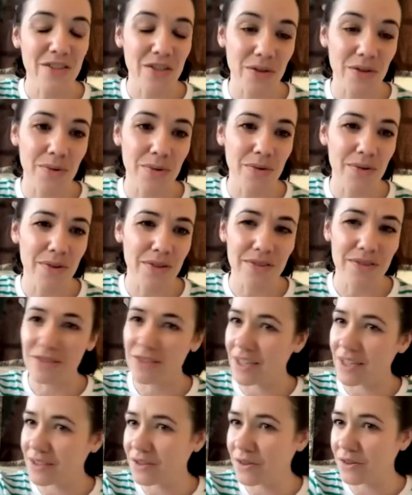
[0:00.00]

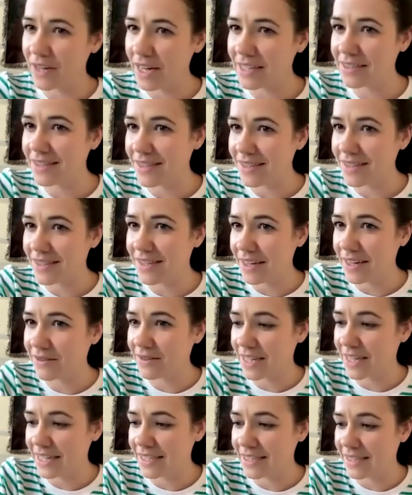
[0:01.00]
Does creating
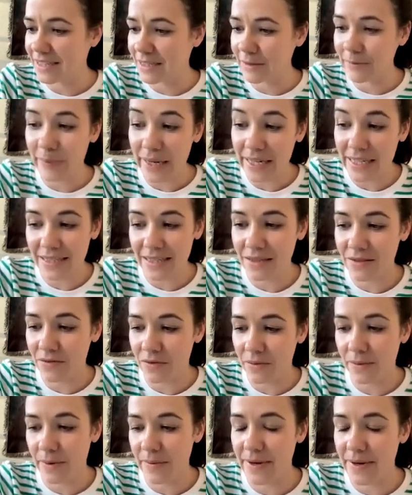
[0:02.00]
segregated spaces
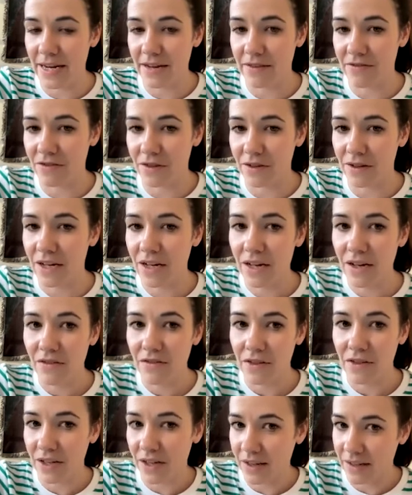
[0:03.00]
for women, for
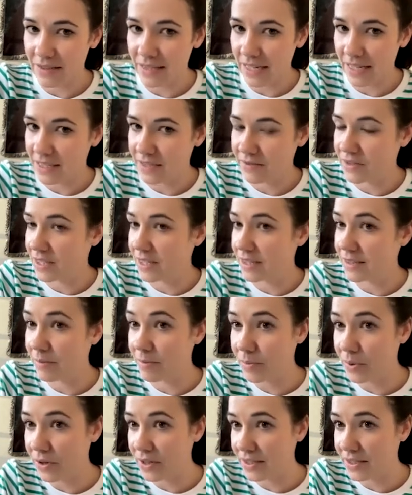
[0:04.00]
girls' activities
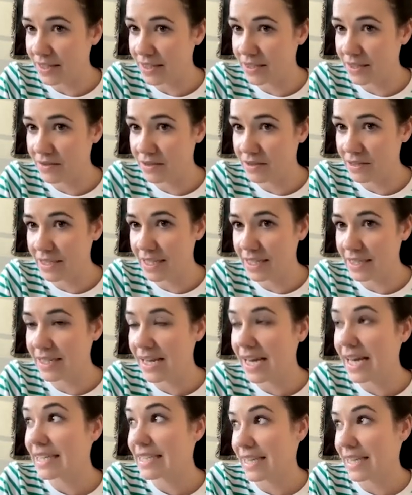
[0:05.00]
and boys' activities,